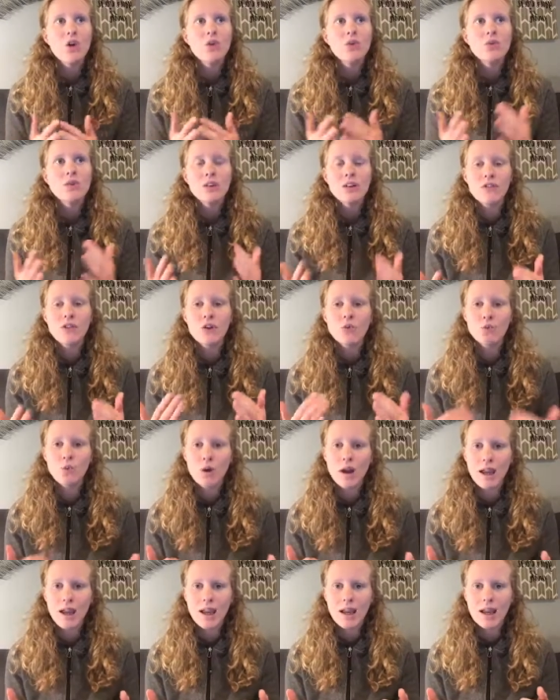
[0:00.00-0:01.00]
different
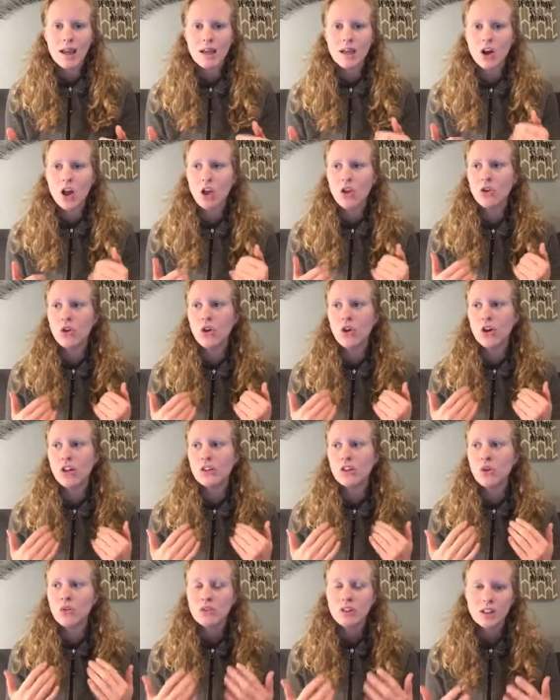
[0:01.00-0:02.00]
way and all
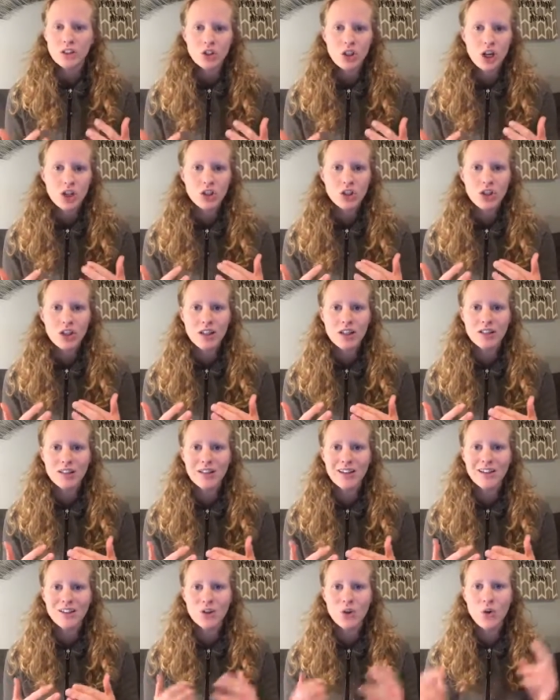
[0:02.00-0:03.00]
its own suggestions
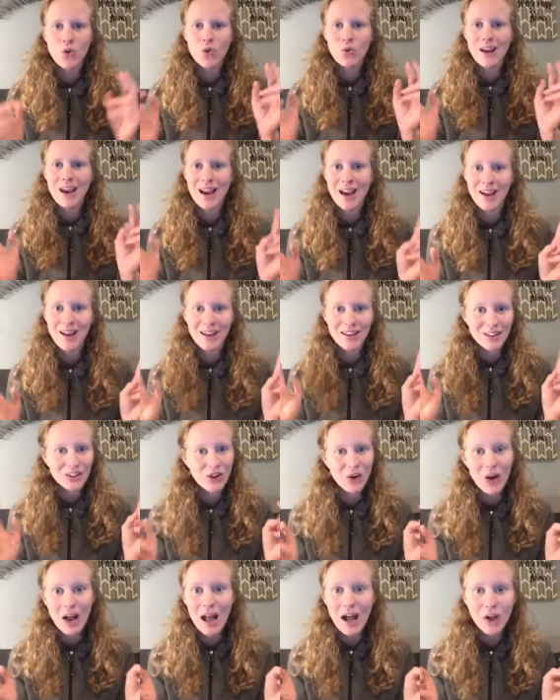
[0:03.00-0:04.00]
and its own,
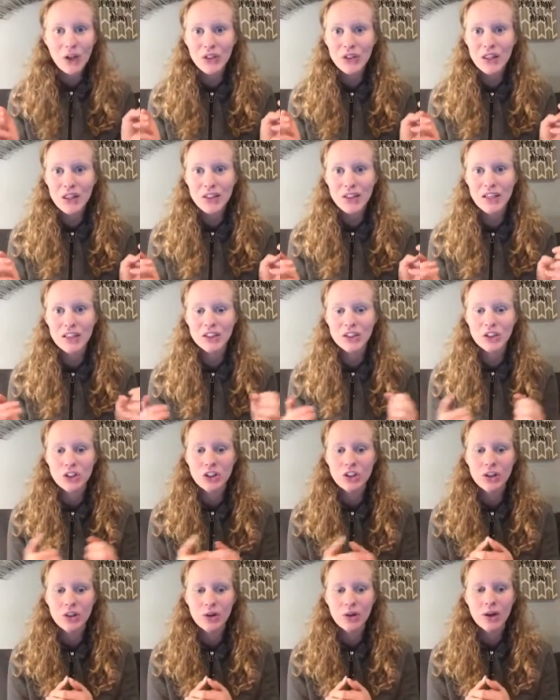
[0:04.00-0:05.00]
healthy thing to
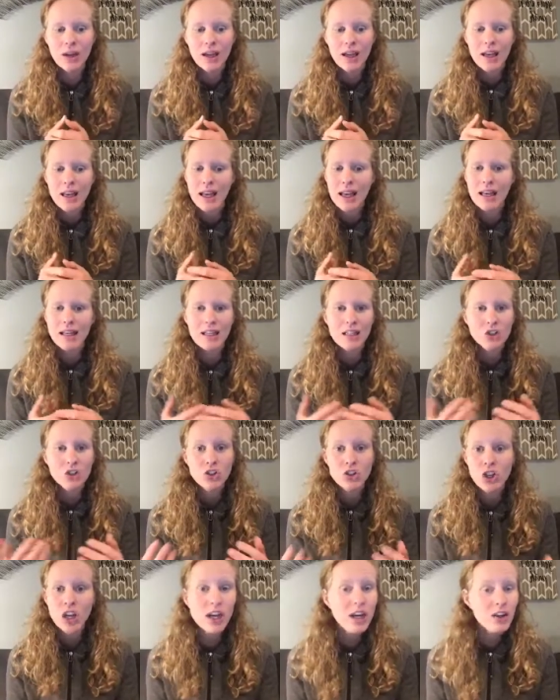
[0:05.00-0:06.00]
do. And it's
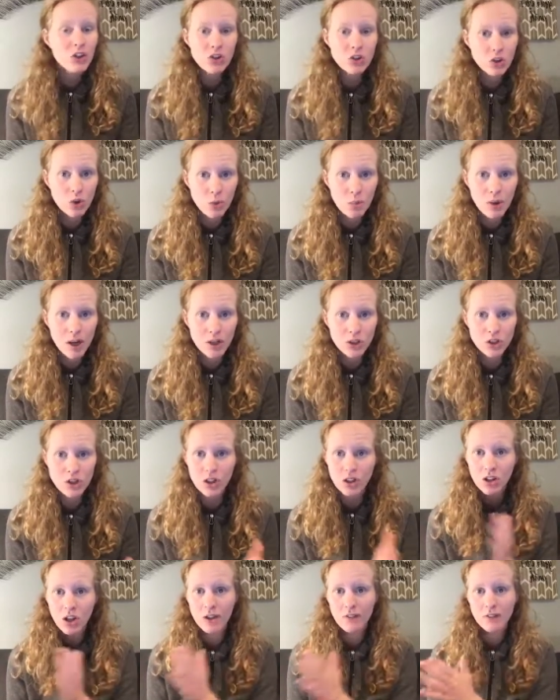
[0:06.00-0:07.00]
changed so much, and
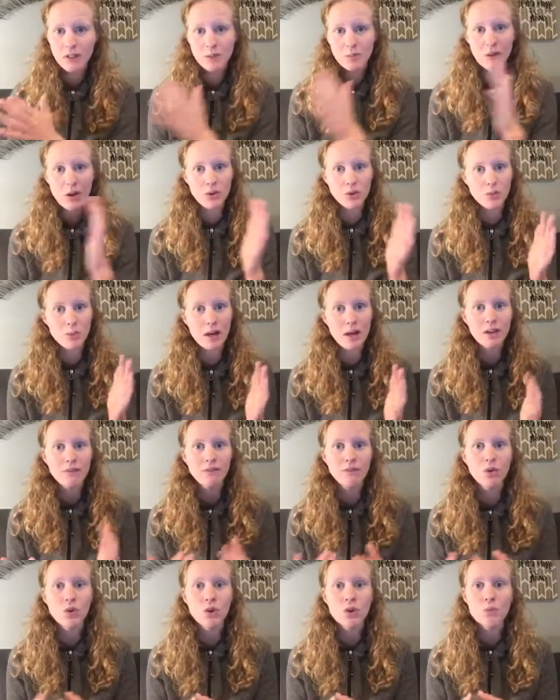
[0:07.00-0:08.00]
a lot of it's bounced back and
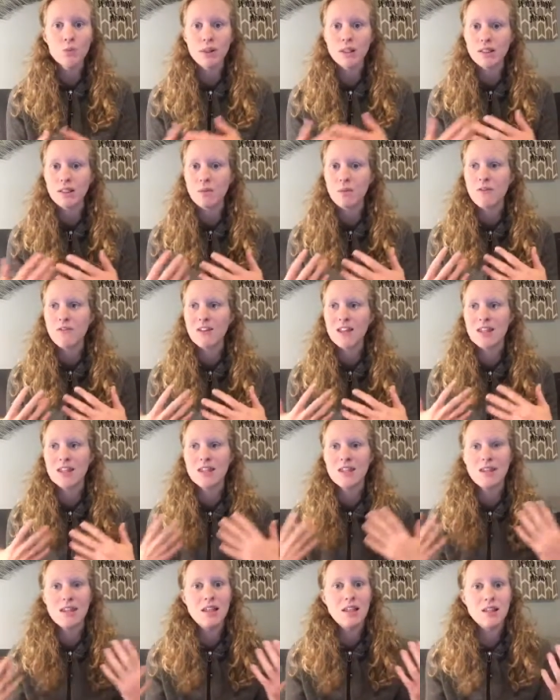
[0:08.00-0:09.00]
forth, but some of it
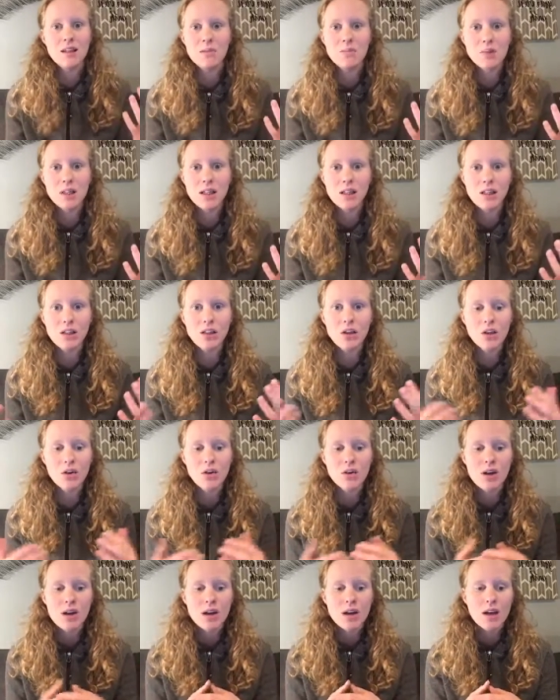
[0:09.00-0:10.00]
is completely
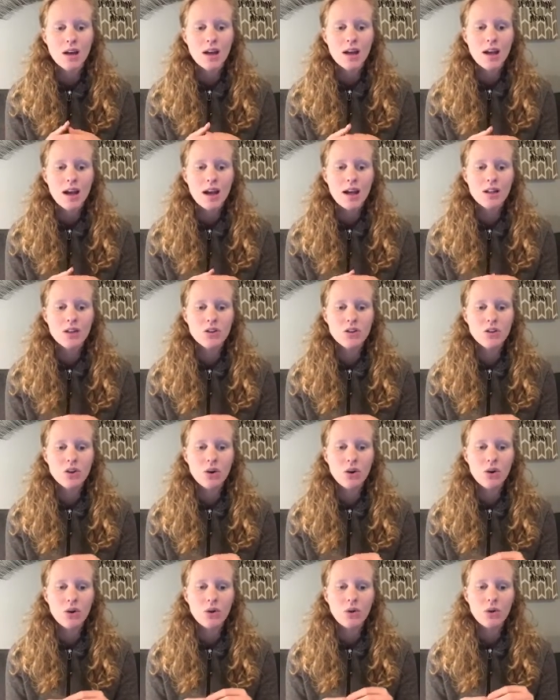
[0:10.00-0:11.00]
new. And
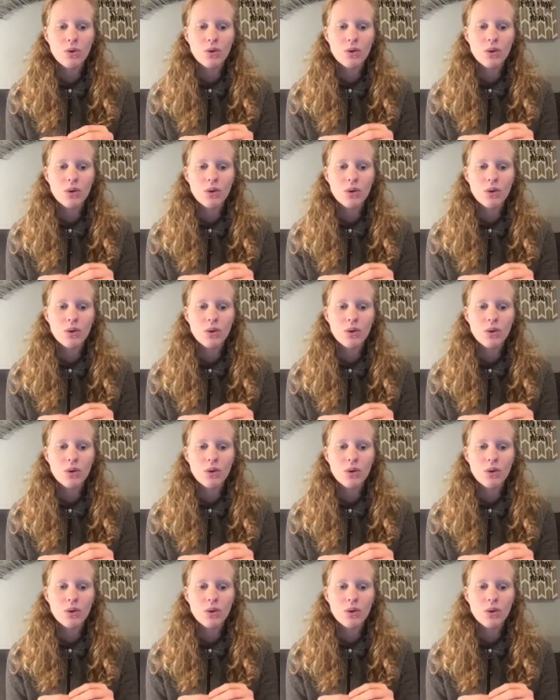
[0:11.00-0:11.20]
so